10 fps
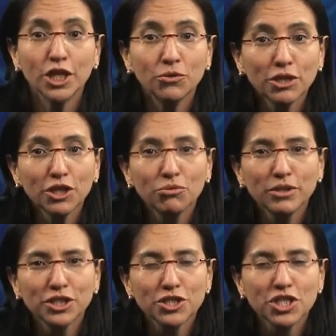You need
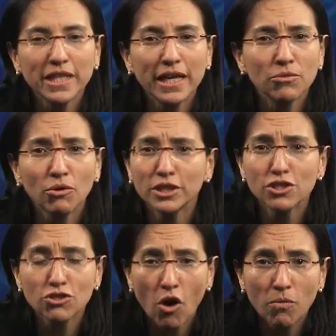to understand what
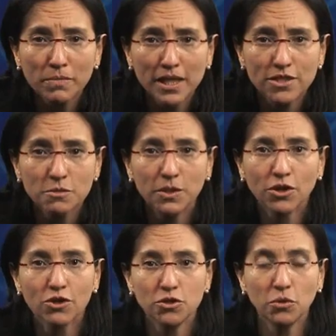this all means
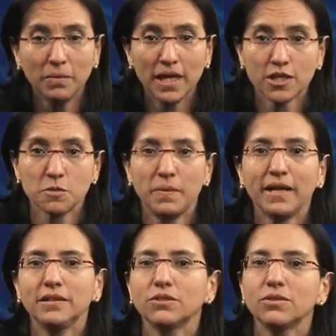because you'll be
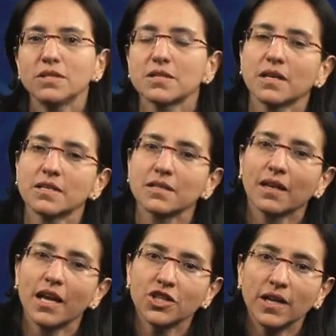expected to discuss
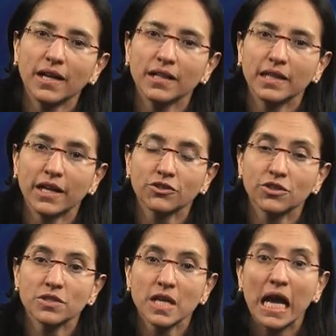cluster
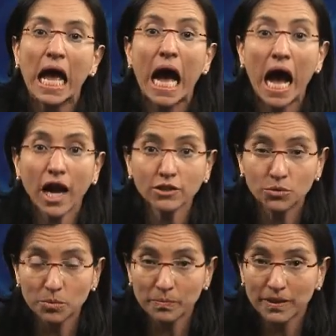architectures,
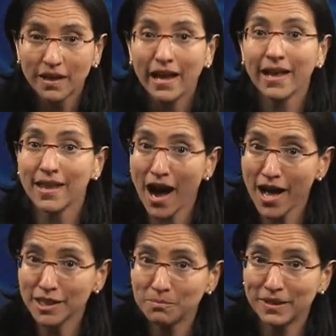Hadoop, and
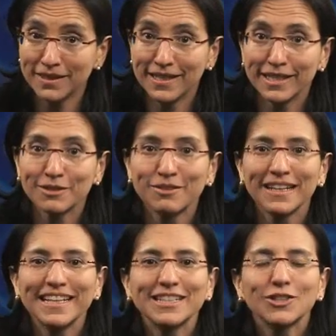other big data
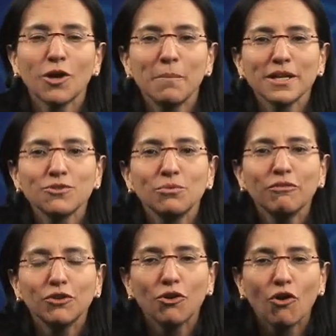related topics
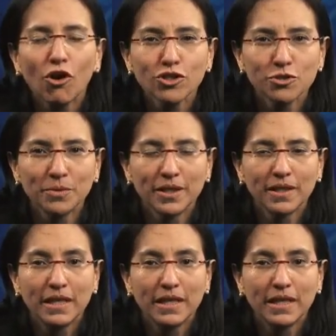with your customer.